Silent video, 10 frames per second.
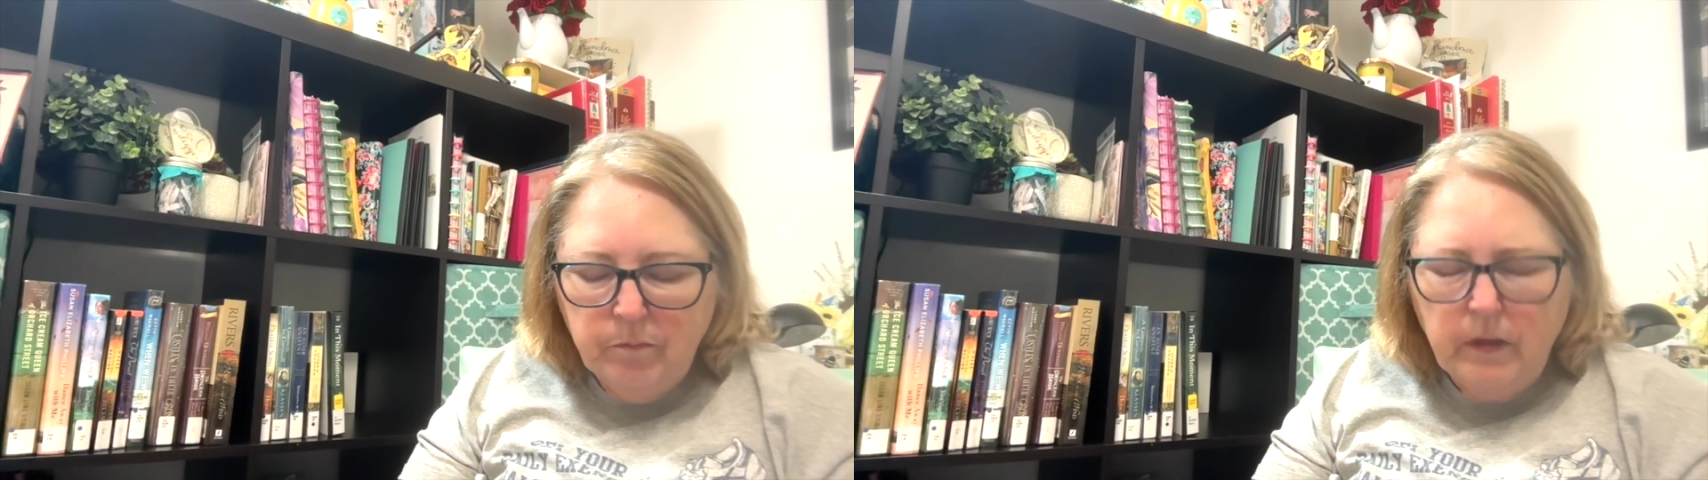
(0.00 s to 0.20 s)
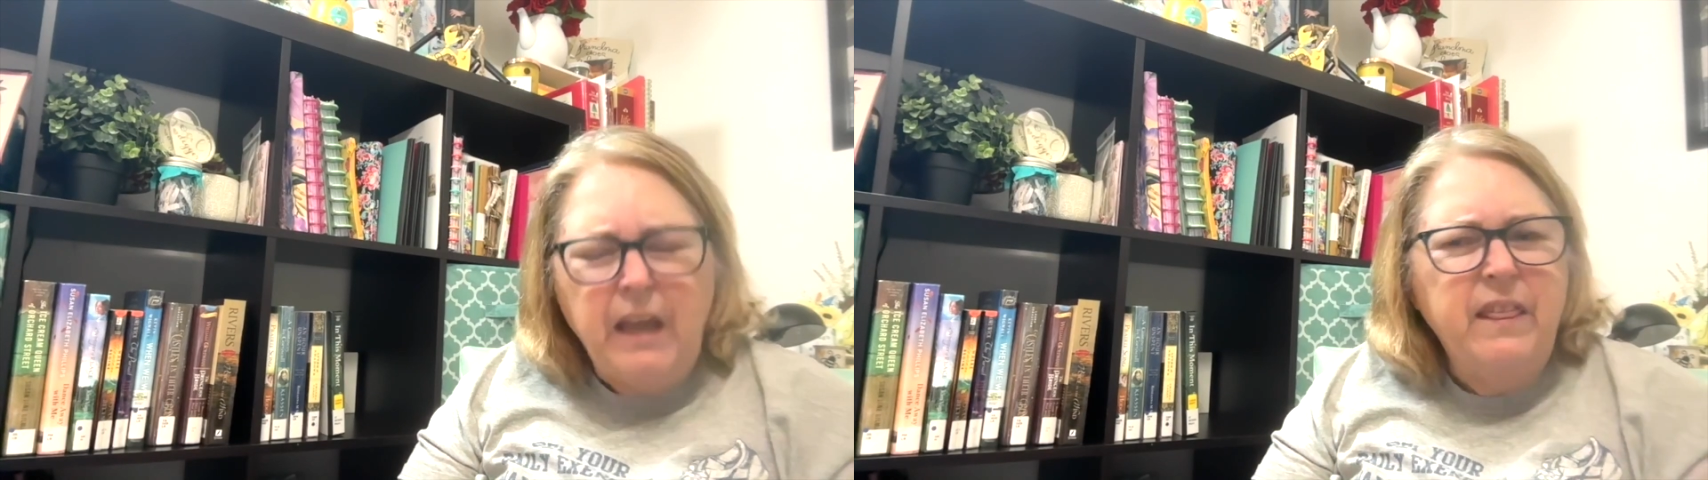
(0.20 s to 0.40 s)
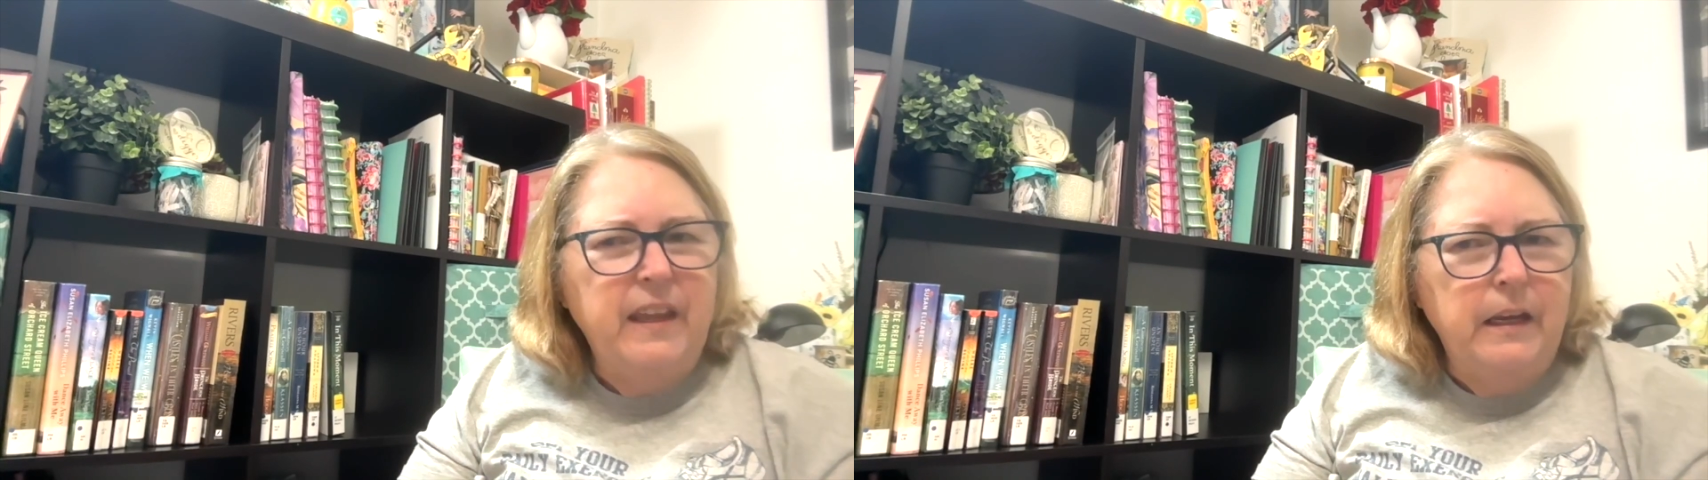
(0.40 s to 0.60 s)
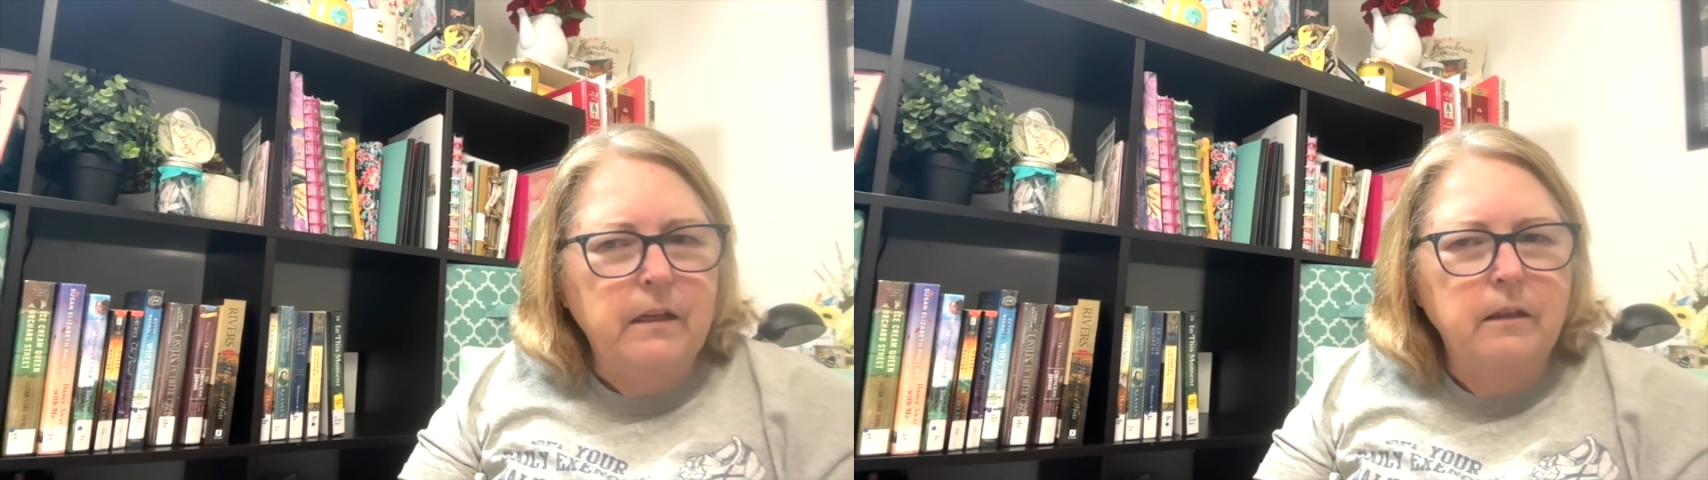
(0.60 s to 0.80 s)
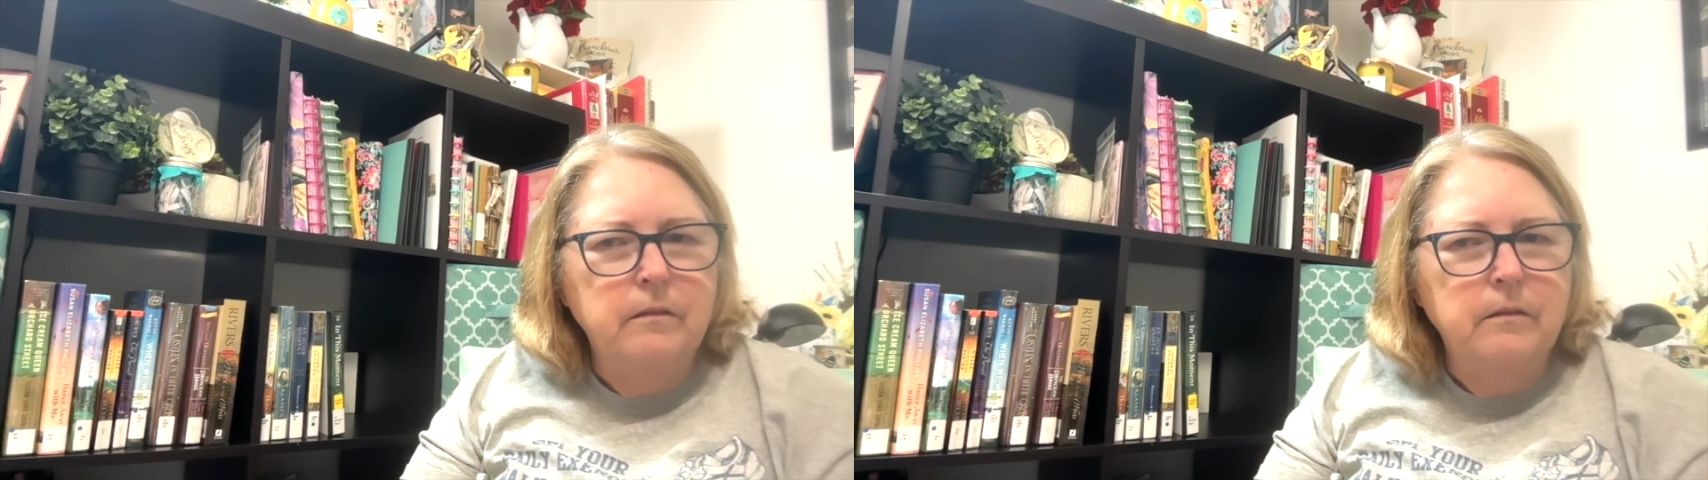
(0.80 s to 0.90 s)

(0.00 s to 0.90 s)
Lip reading: I think.